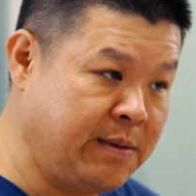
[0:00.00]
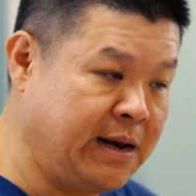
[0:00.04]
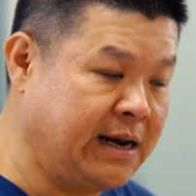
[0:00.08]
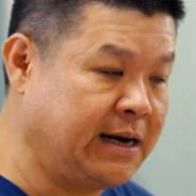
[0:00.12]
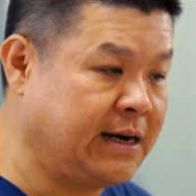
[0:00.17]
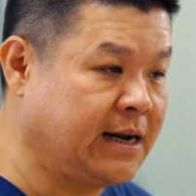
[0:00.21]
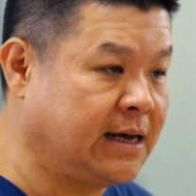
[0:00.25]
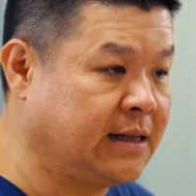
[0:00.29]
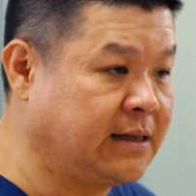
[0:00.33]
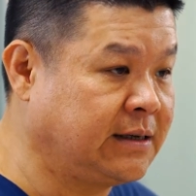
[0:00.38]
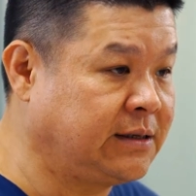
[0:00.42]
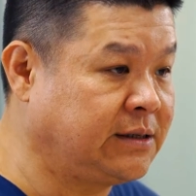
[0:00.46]
me
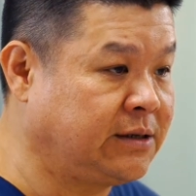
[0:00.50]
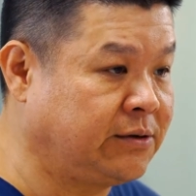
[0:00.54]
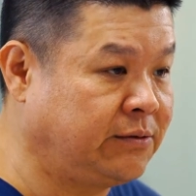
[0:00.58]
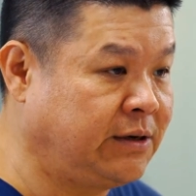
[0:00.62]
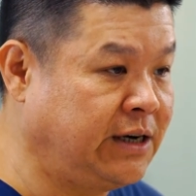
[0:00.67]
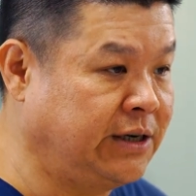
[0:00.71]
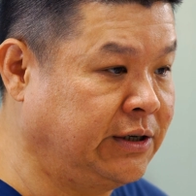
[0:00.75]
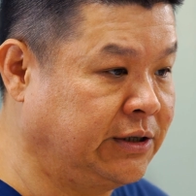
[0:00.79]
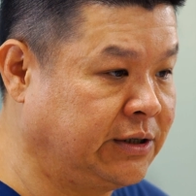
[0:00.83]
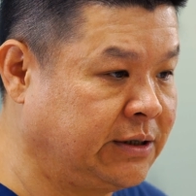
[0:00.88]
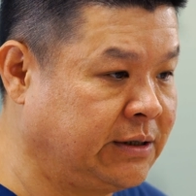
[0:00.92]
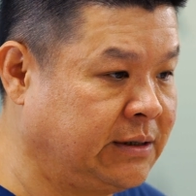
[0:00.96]
another
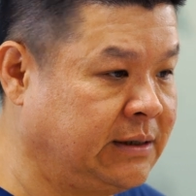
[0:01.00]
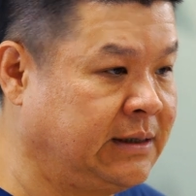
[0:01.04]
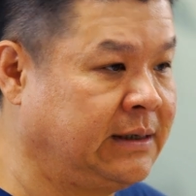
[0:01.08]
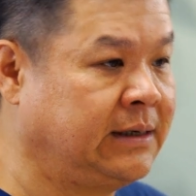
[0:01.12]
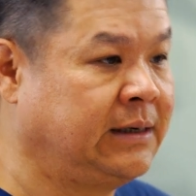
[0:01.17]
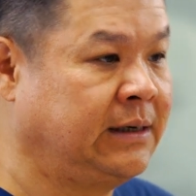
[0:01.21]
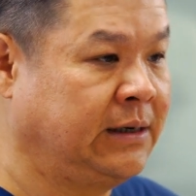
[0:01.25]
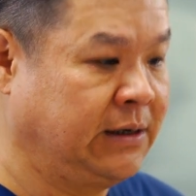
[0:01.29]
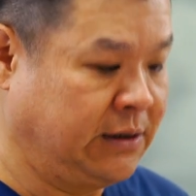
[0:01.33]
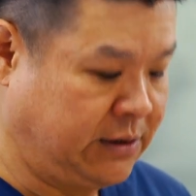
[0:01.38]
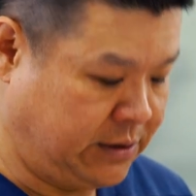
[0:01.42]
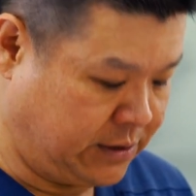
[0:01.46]
syringe.
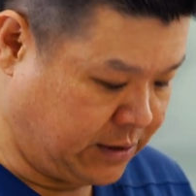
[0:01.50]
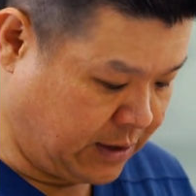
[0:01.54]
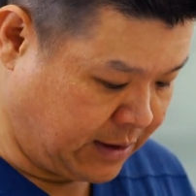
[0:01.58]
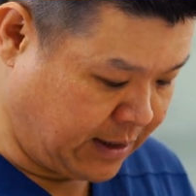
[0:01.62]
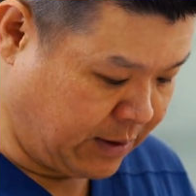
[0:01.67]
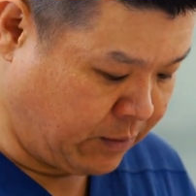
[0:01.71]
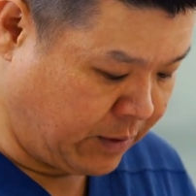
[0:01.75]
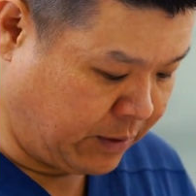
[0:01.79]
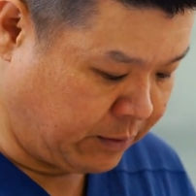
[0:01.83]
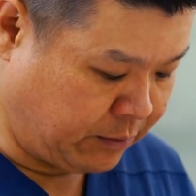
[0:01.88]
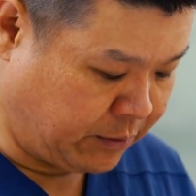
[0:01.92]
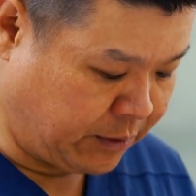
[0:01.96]
So
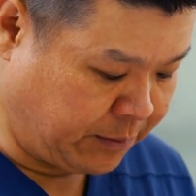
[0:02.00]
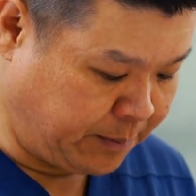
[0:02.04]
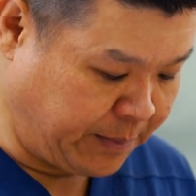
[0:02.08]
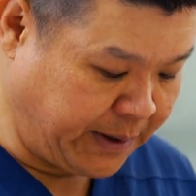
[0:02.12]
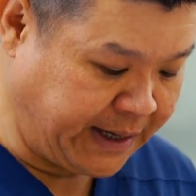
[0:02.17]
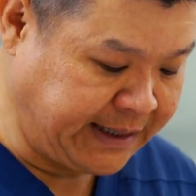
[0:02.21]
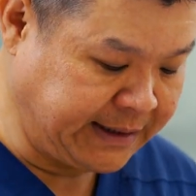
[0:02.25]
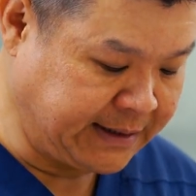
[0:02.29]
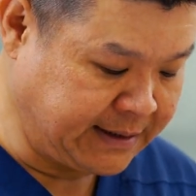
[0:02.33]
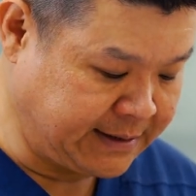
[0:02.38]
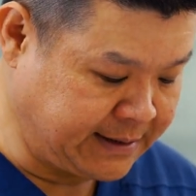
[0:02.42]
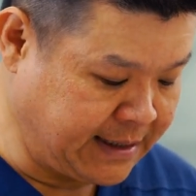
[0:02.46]
then we
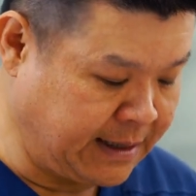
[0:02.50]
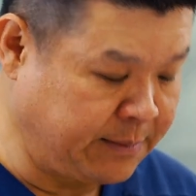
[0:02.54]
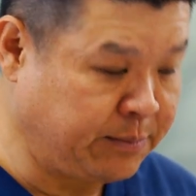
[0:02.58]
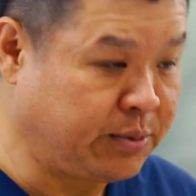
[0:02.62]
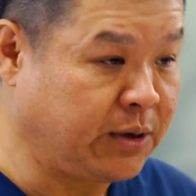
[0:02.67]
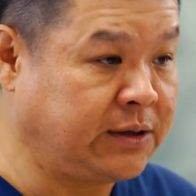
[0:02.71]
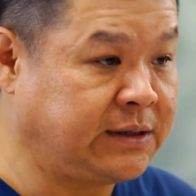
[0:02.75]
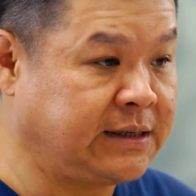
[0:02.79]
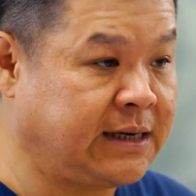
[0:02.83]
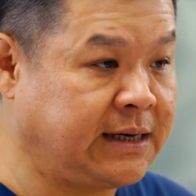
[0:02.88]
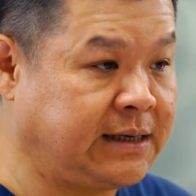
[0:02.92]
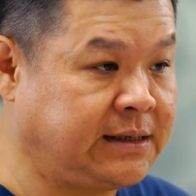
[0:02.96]
repeat the same
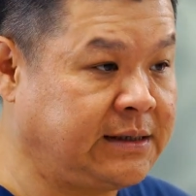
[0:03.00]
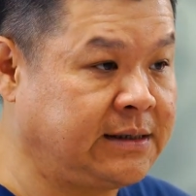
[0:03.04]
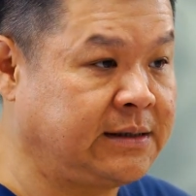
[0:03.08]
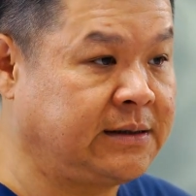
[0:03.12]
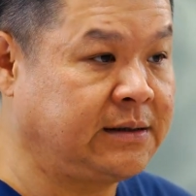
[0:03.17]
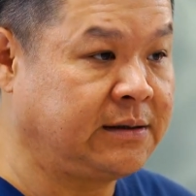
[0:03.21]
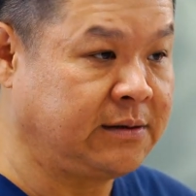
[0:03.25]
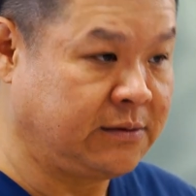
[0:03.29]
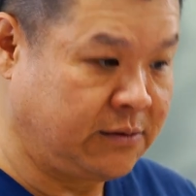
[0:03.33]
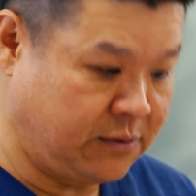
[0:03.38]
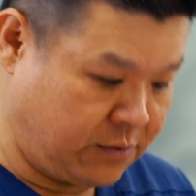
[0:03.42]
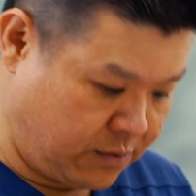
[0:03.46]
process,
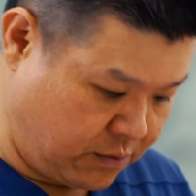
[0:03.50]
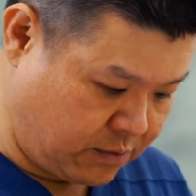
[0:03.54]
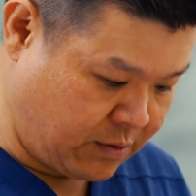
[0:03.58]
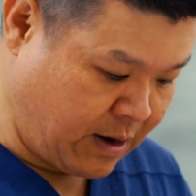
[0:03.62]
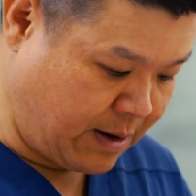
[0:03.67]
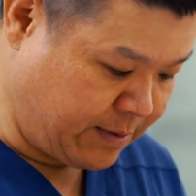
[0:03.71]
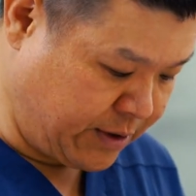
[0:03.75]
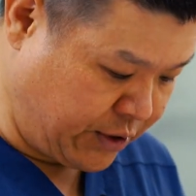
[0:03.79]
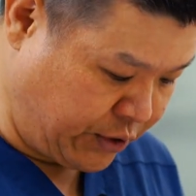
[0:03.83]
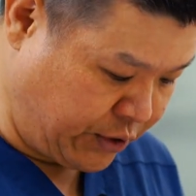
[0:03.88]
grab a